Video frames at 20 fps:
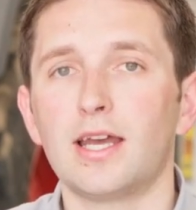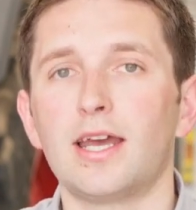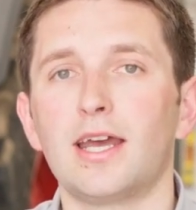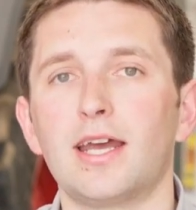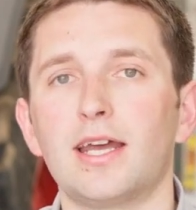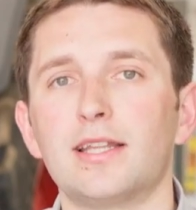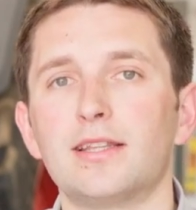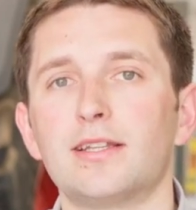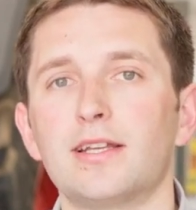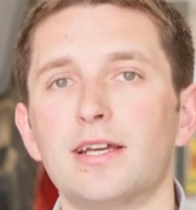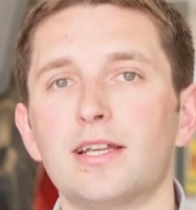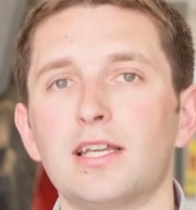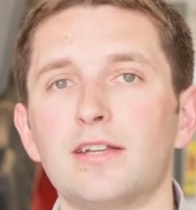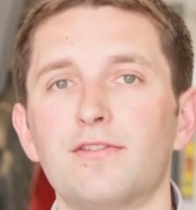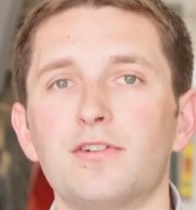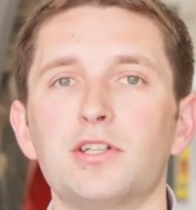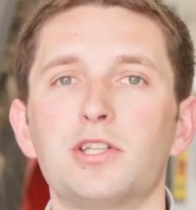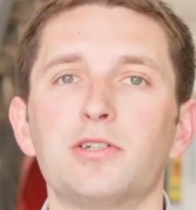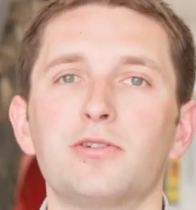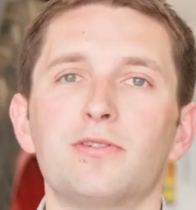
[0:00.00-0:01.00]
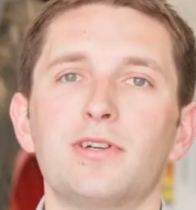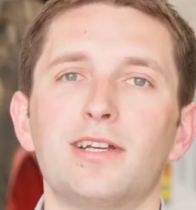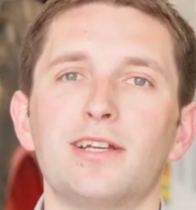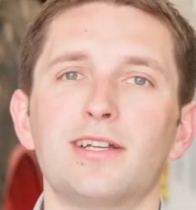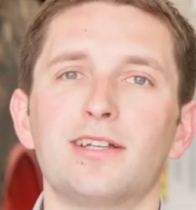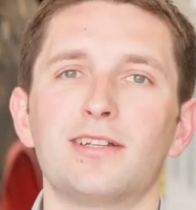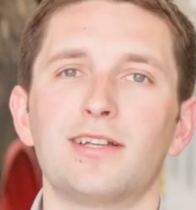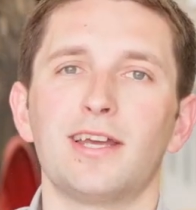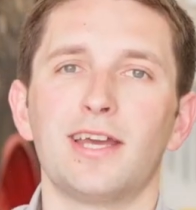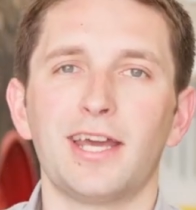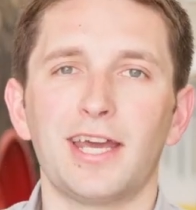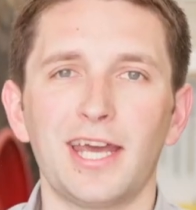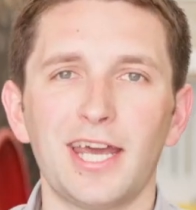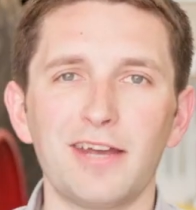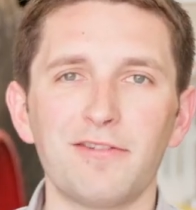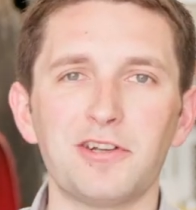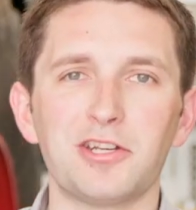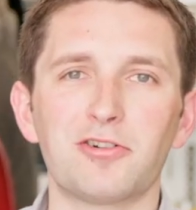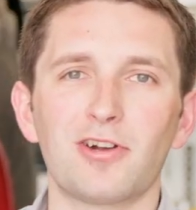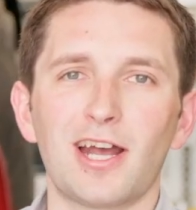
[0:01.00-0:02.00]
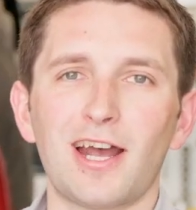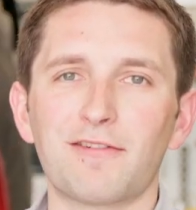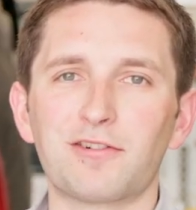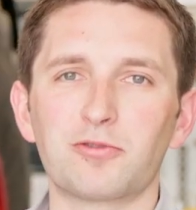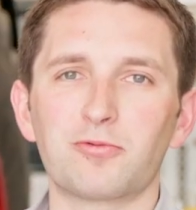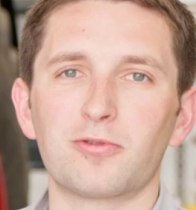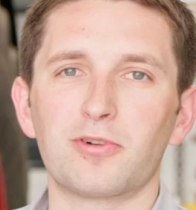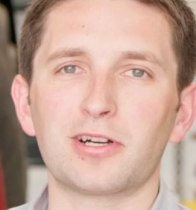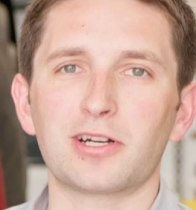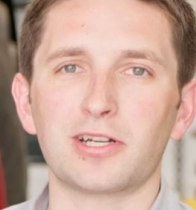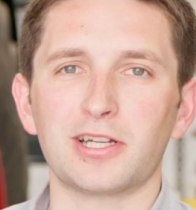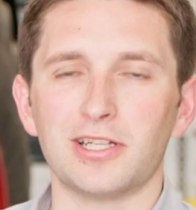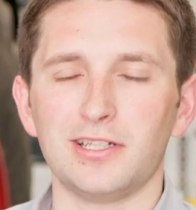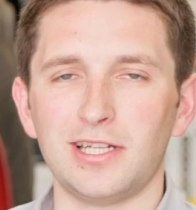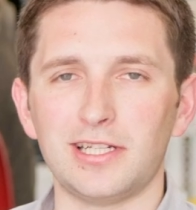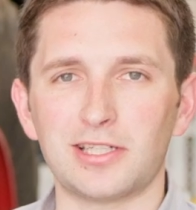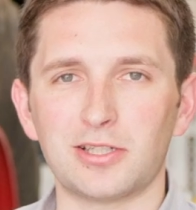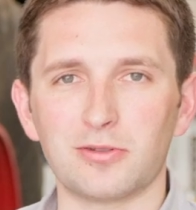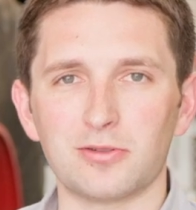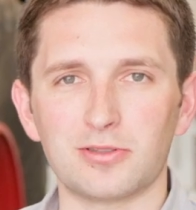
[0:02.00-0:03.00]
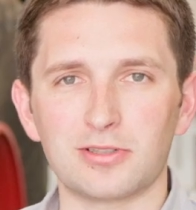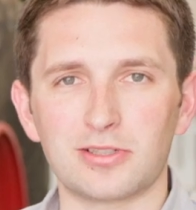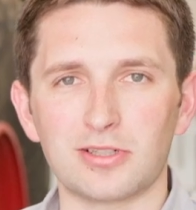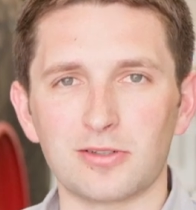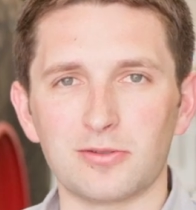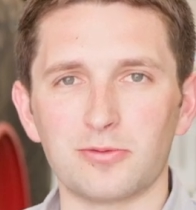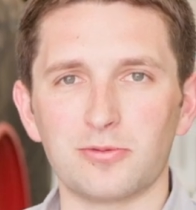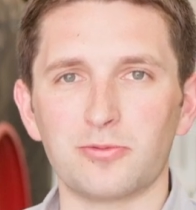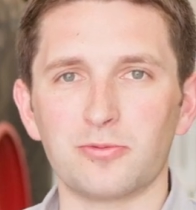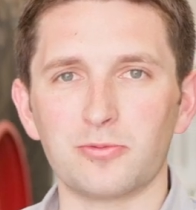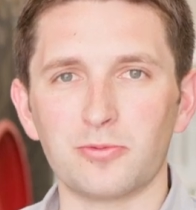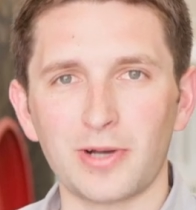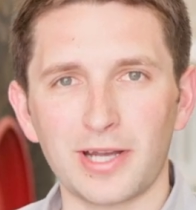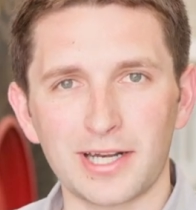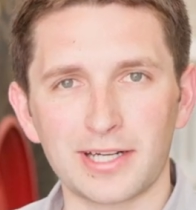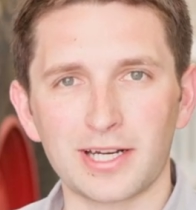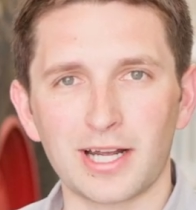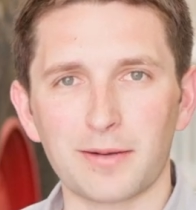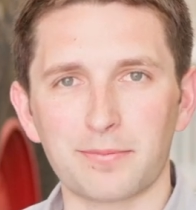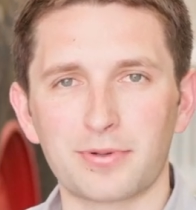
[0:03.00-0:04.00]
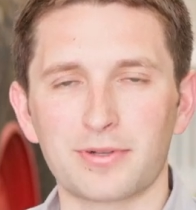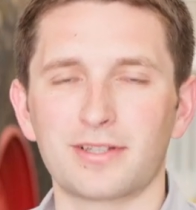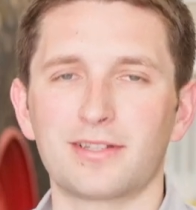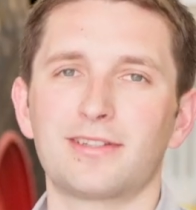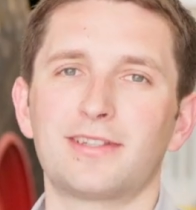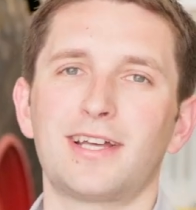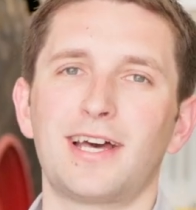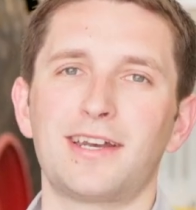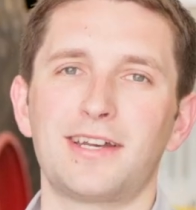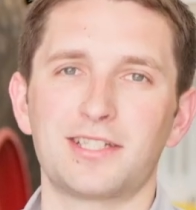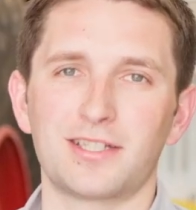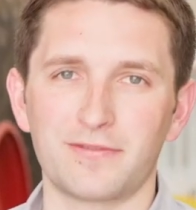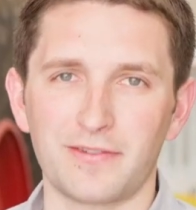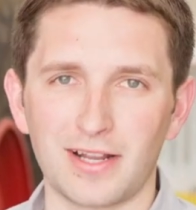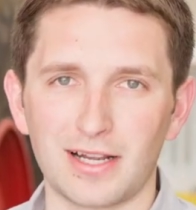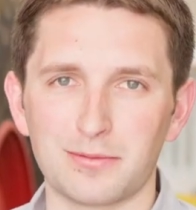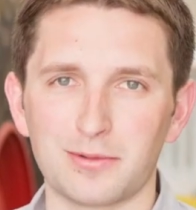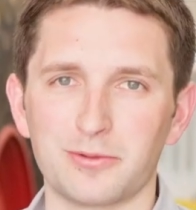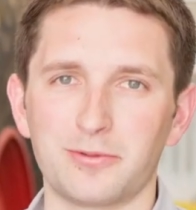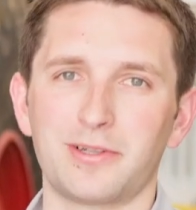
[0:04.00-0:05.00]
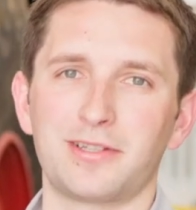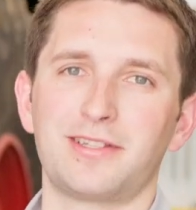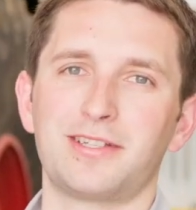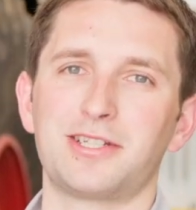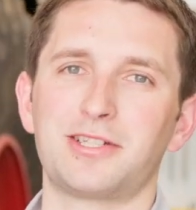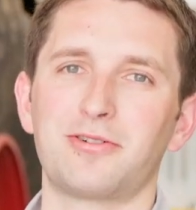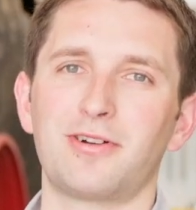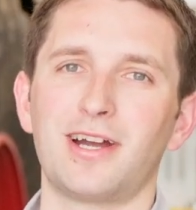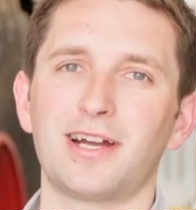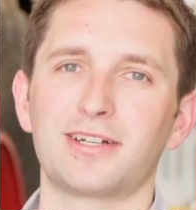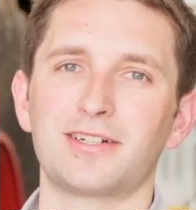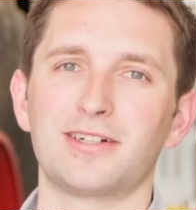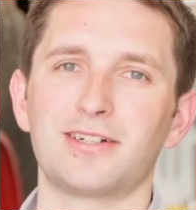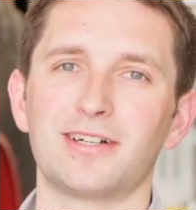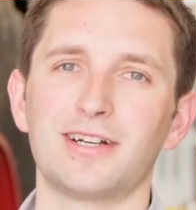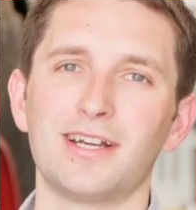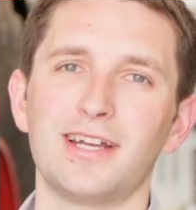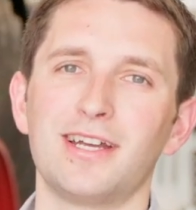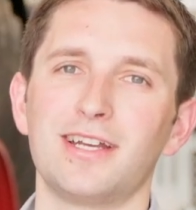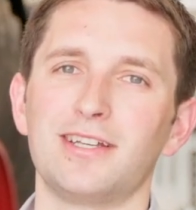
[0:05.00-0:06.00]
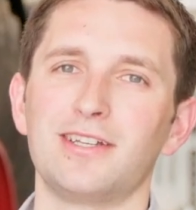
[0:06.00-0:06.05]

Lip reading: And then if you're doing heavy draft work, you need to weight it up. That is available with this tractor.